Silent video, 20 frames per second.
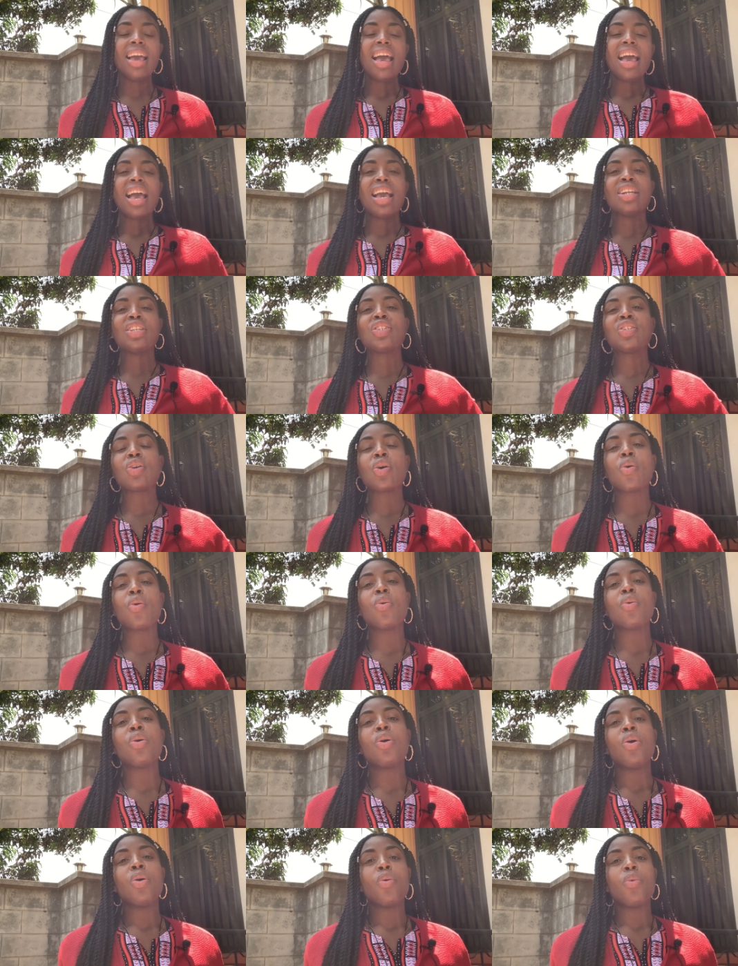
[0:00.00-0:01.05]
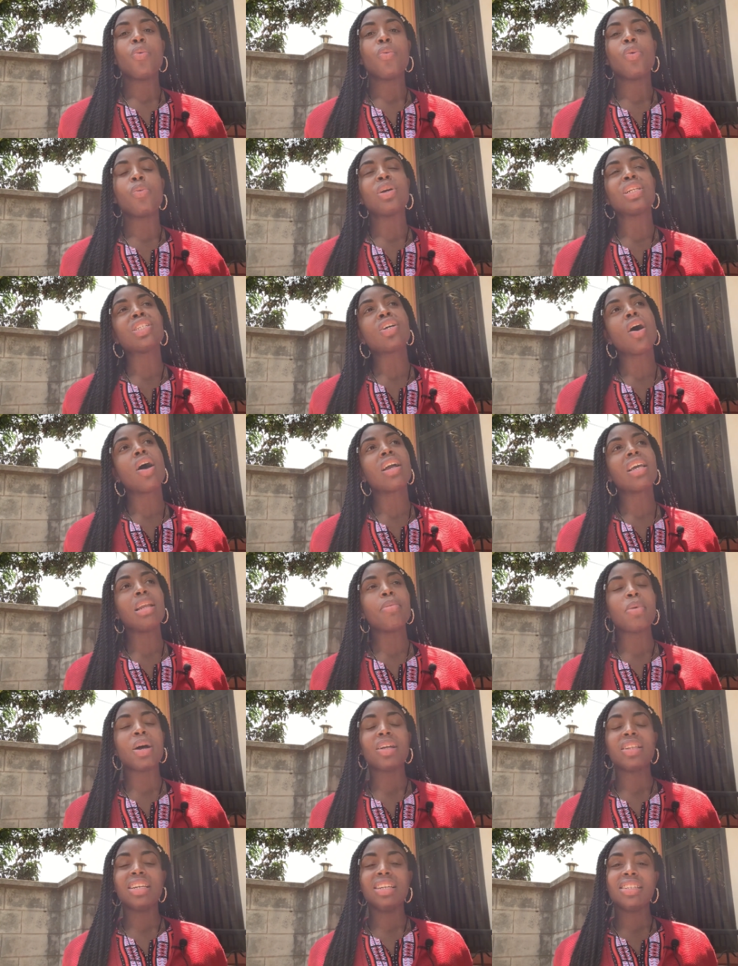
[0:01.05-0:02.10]
And so when we're talking
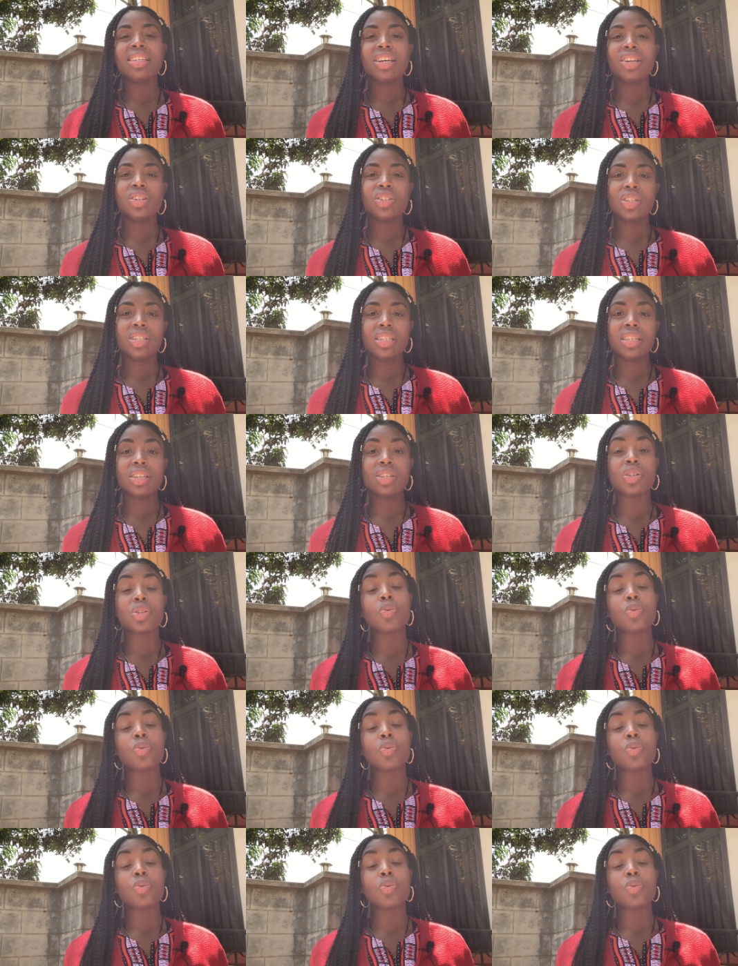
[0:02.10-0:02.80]
about these energy centers,